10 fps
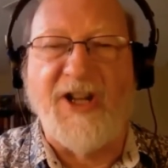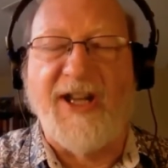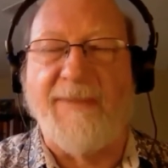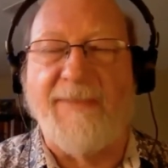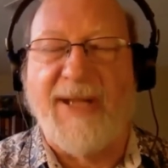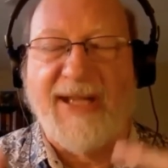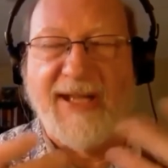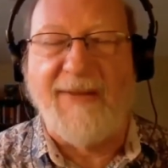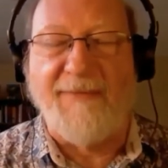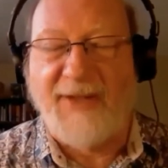I mean,
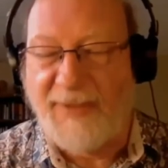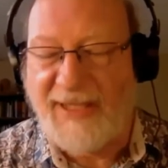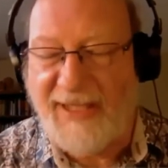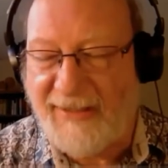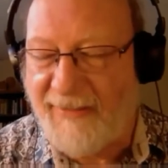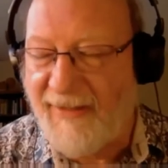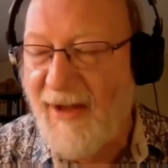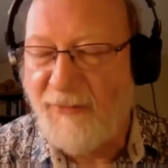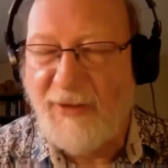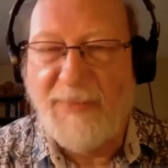inevitably, it
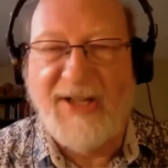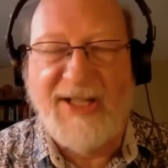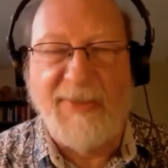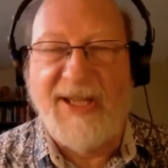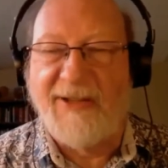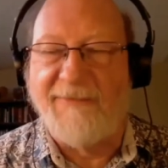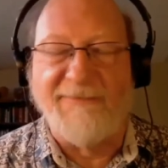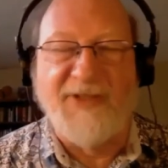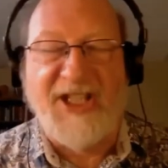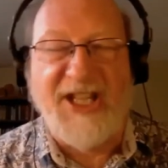reminds me of
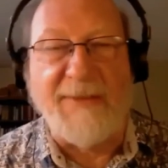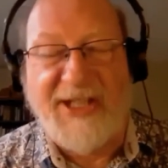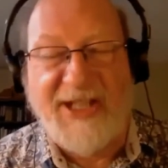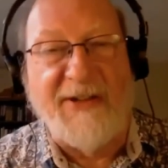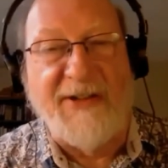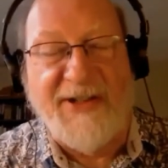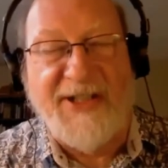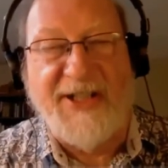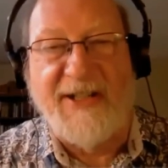stem cells, and